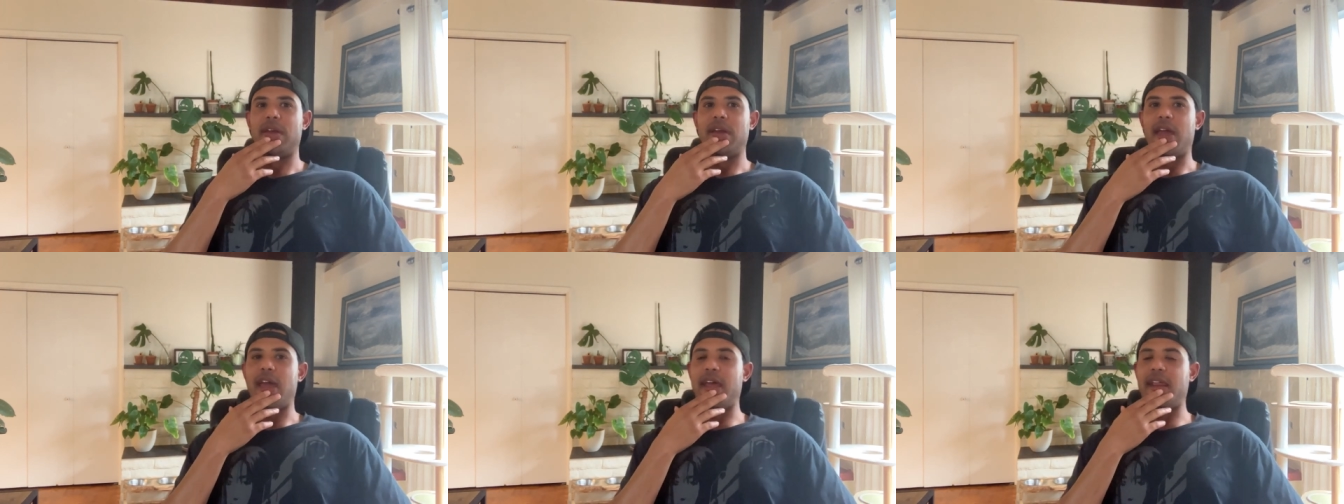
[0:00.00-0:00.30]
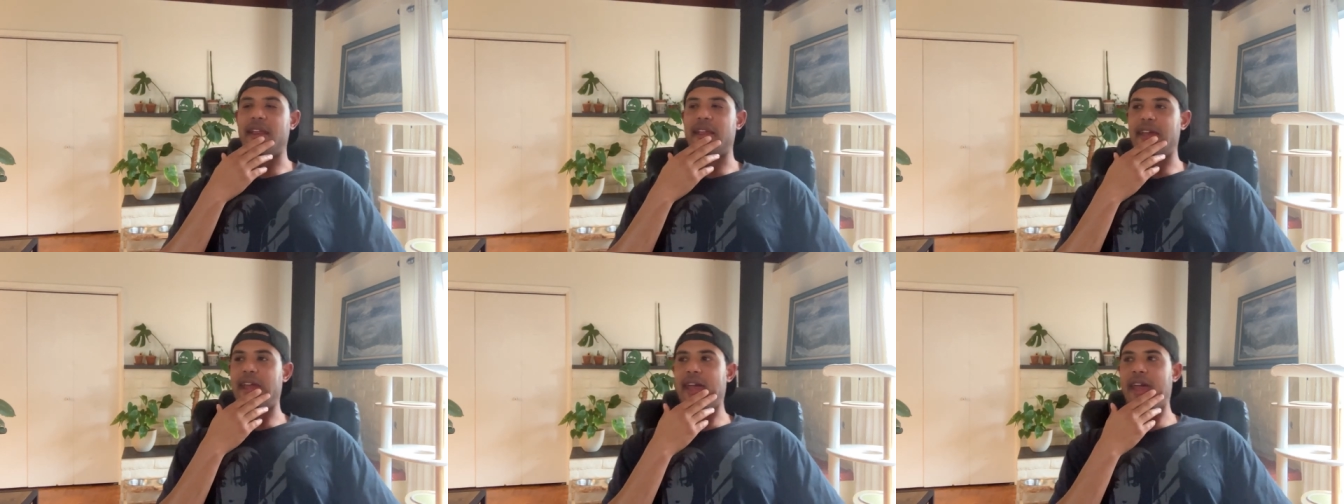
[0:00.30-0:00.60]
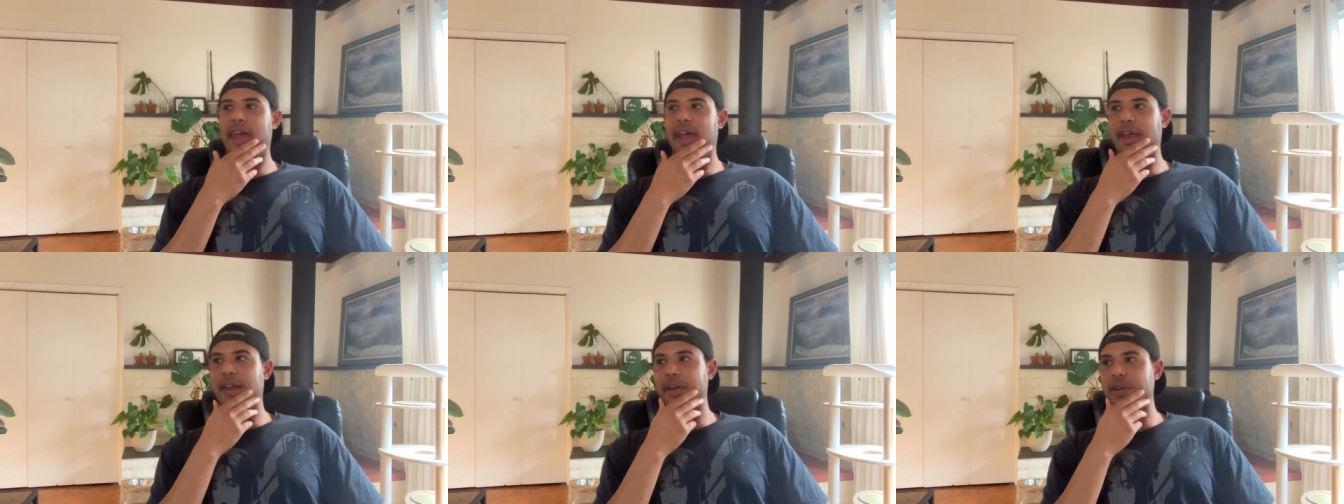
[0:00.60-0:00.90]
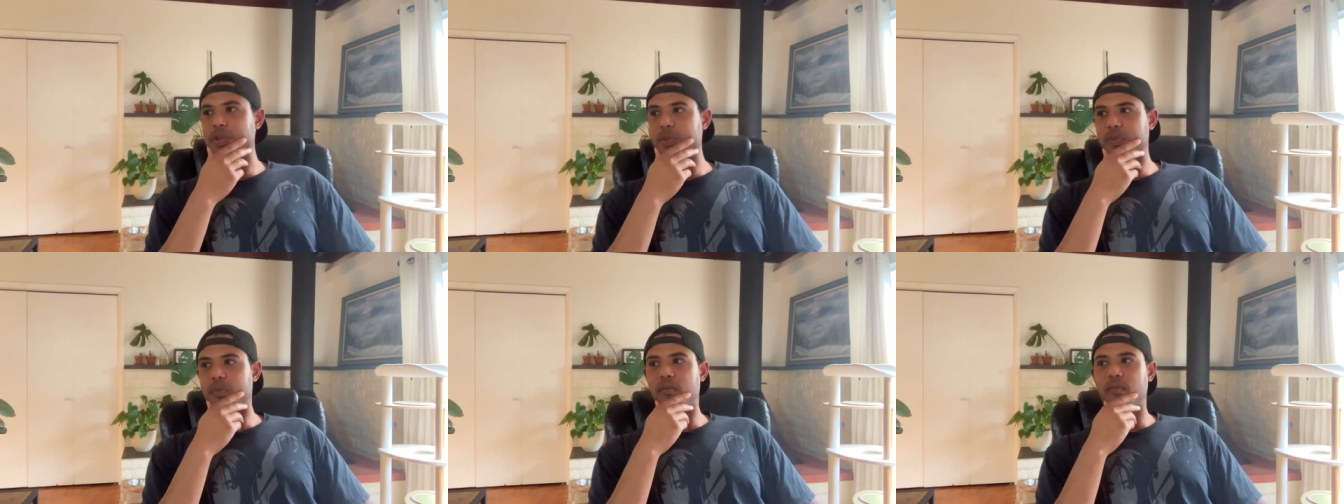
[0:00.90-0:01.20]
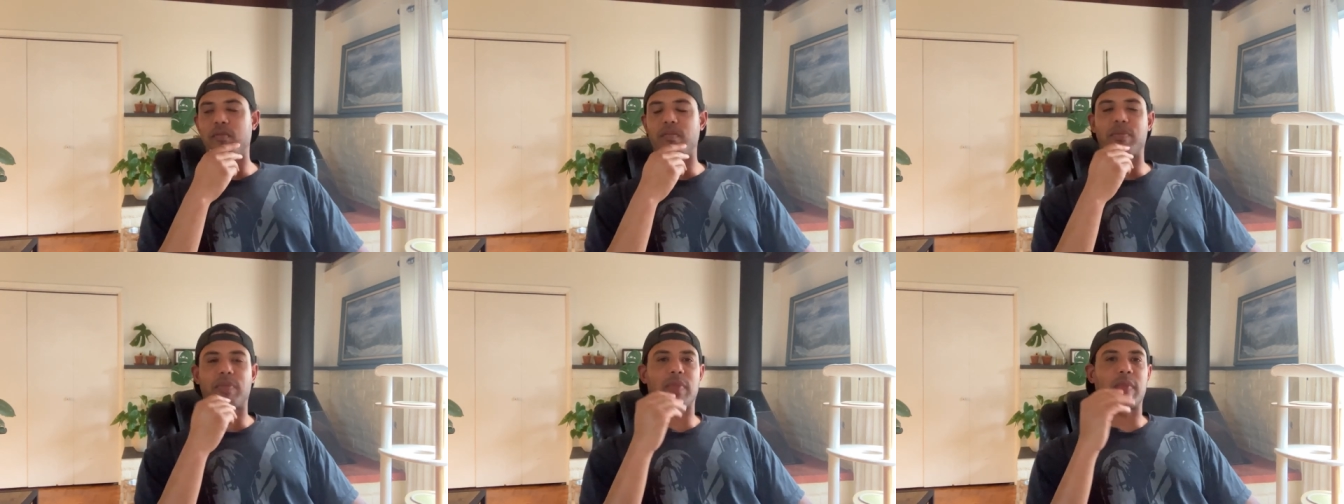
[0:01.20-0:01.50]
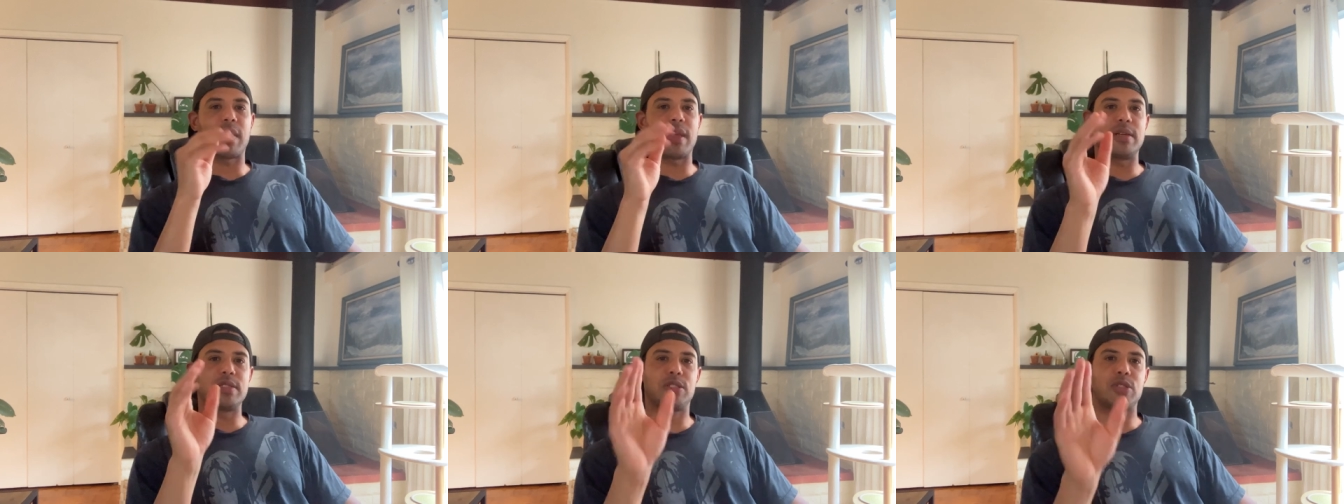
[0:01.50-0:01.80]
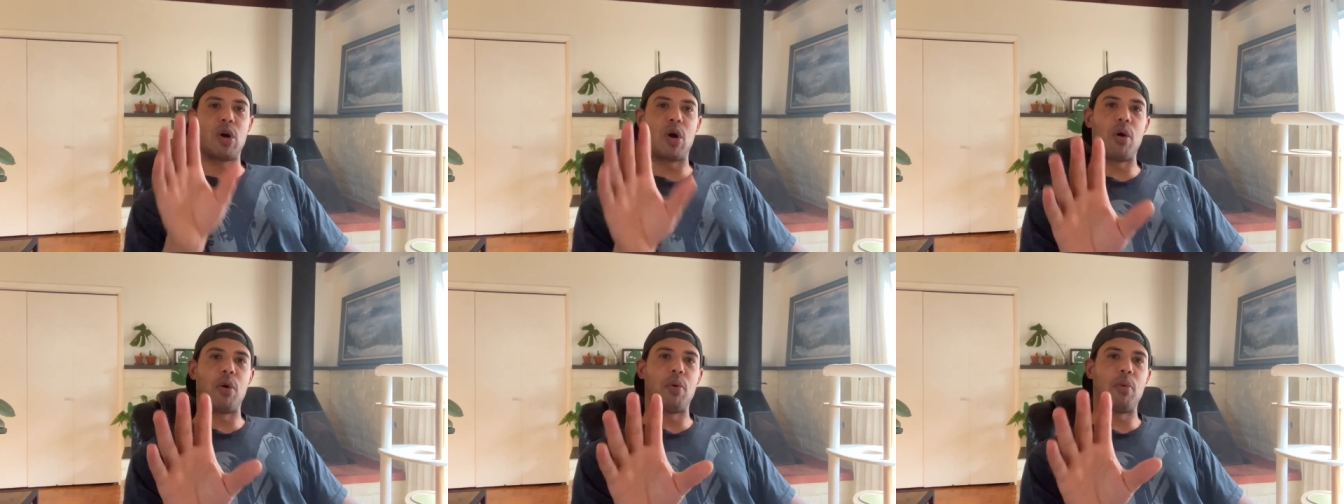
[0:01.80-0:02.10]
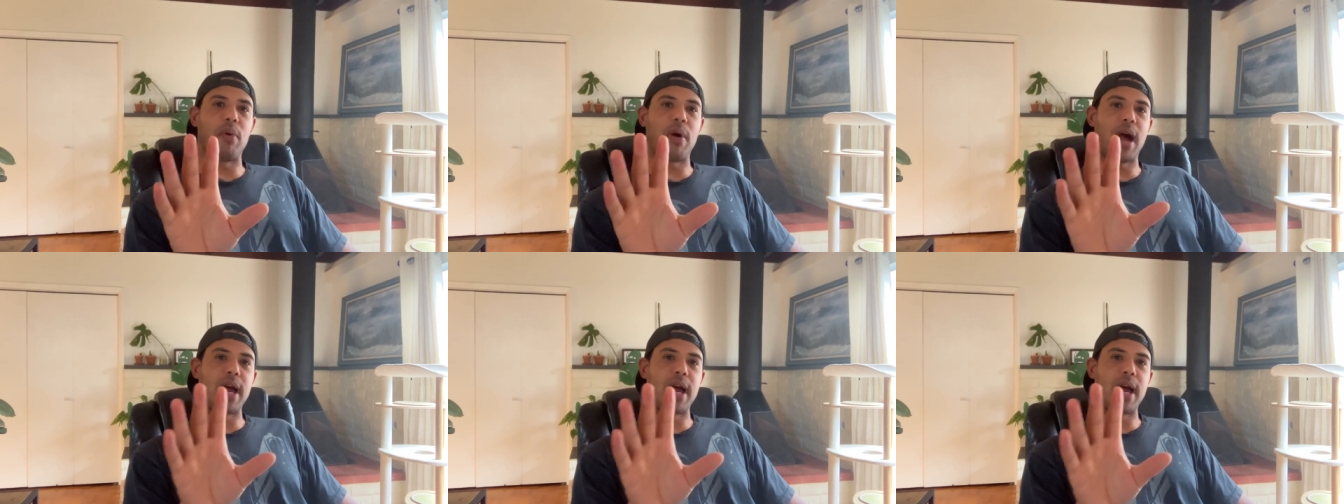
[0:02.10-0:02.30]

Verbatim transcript: And, and so